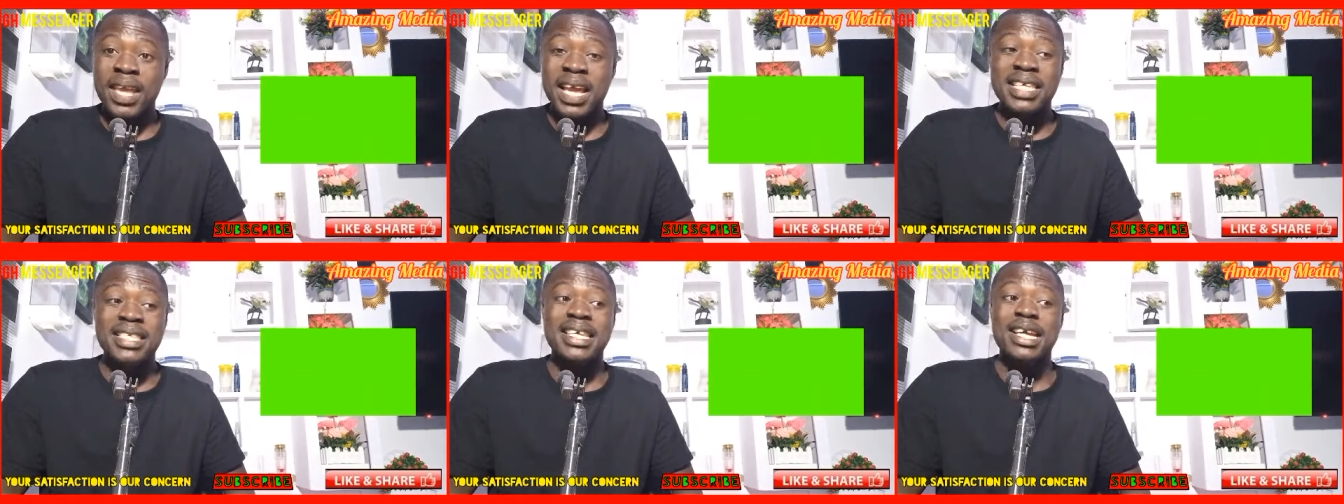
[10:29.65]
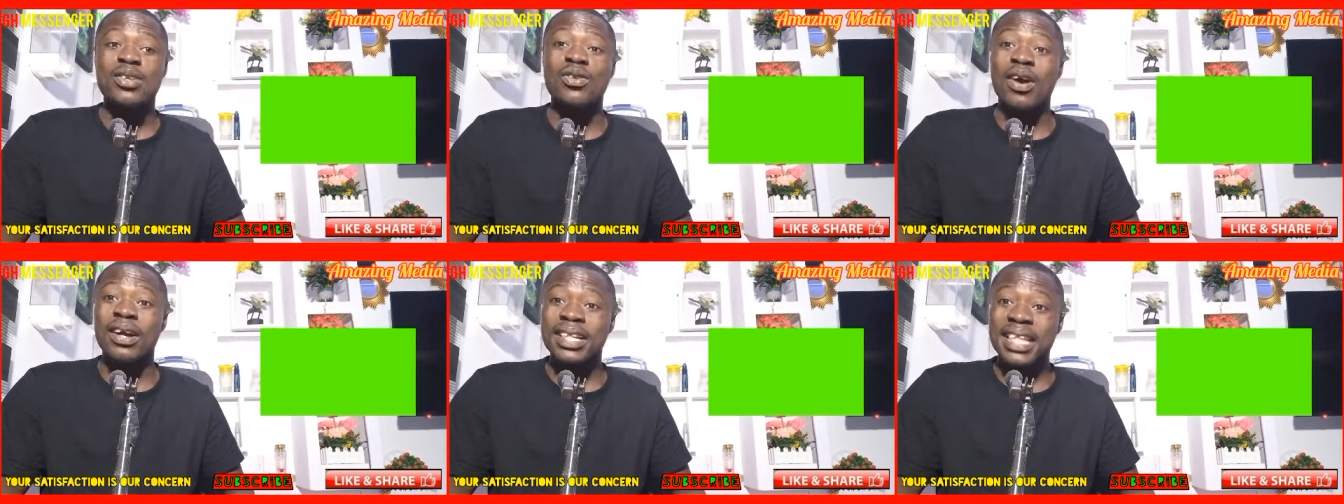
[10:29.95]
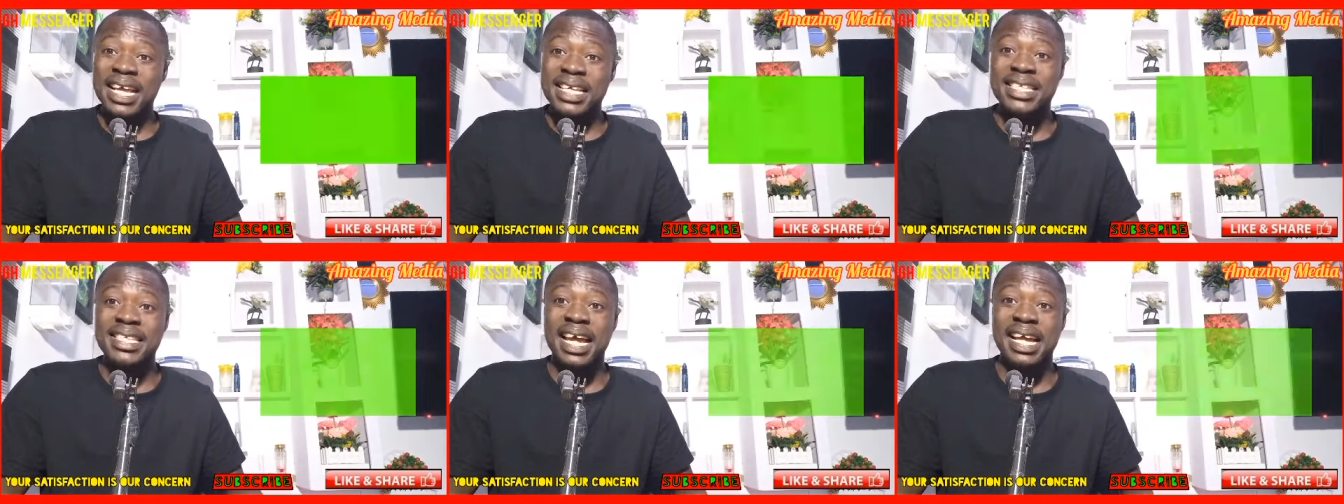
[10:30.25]
Say
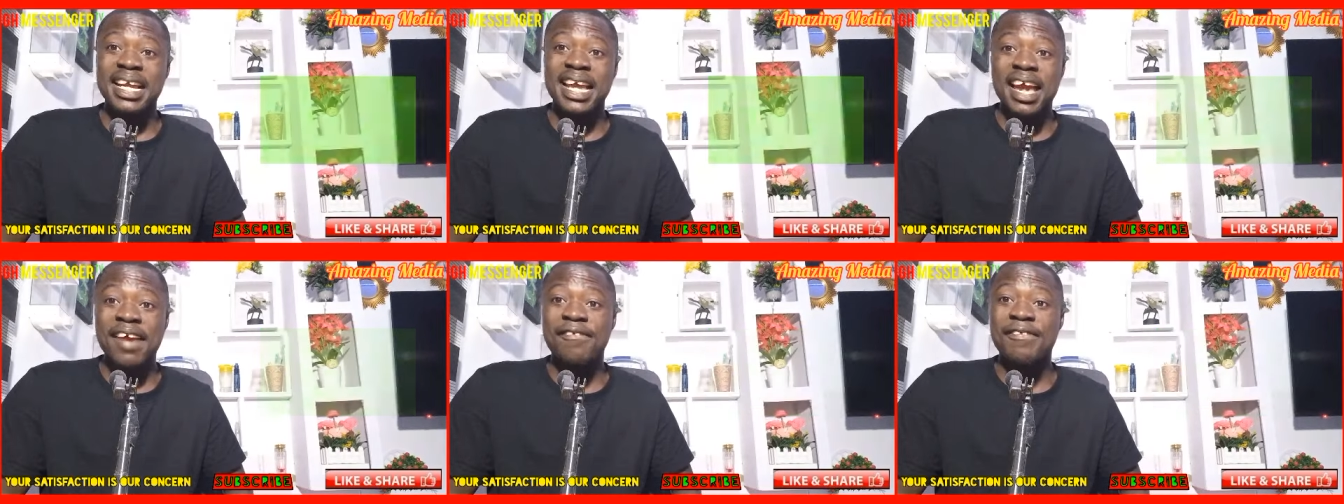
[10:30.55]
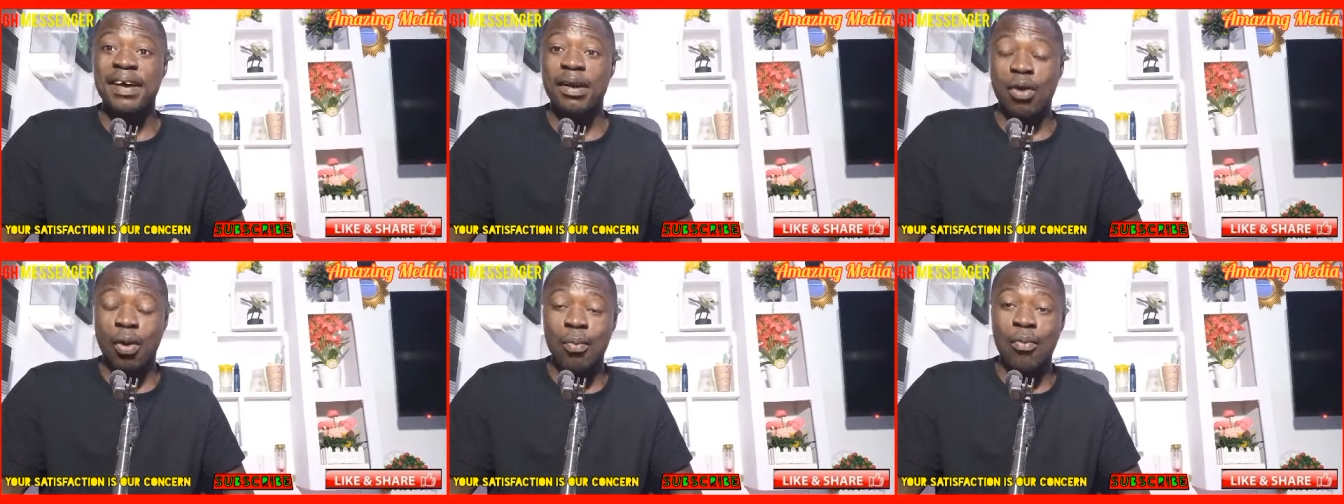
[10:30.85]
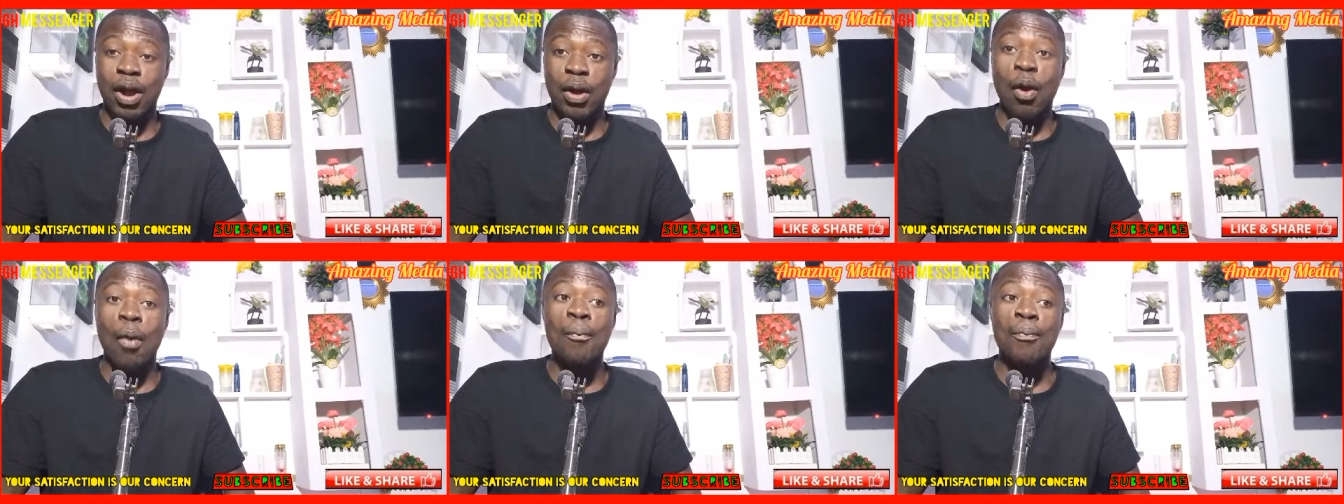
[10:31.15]
doctors na year five or
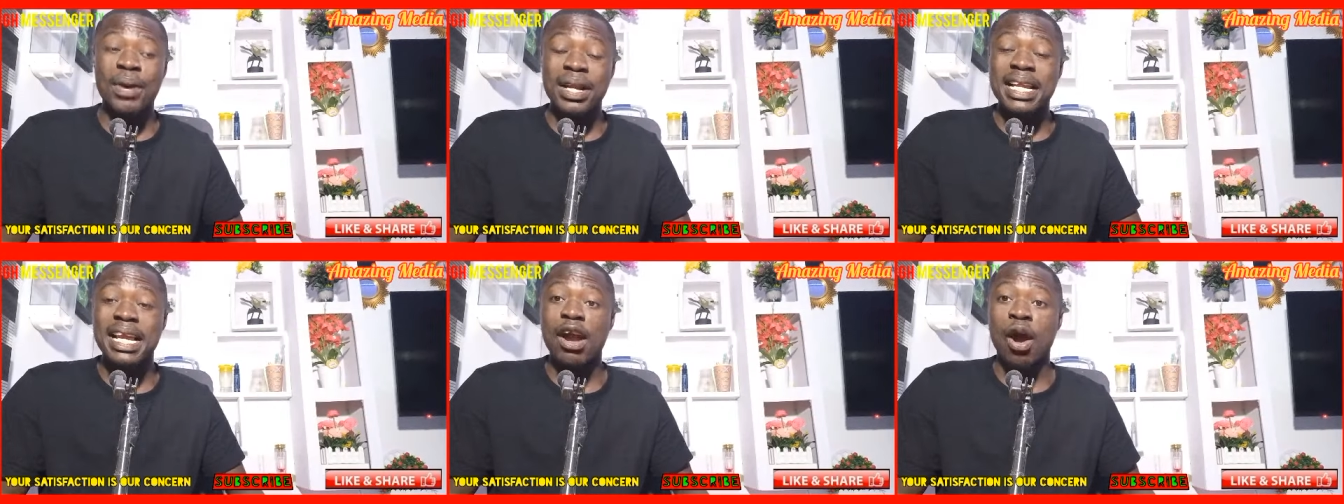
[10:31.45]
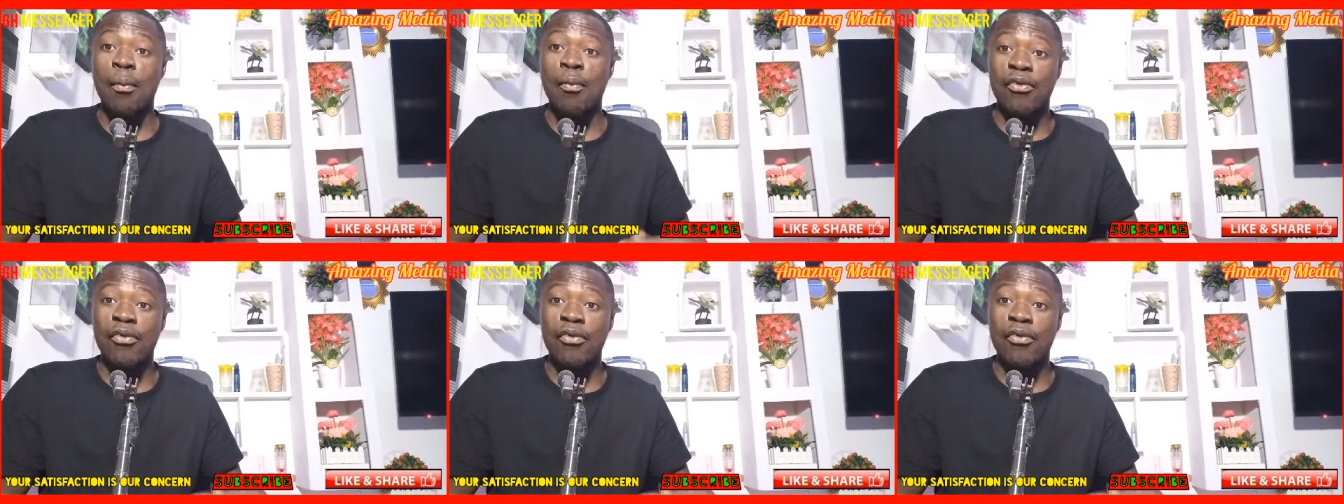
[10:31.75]
more. On put the air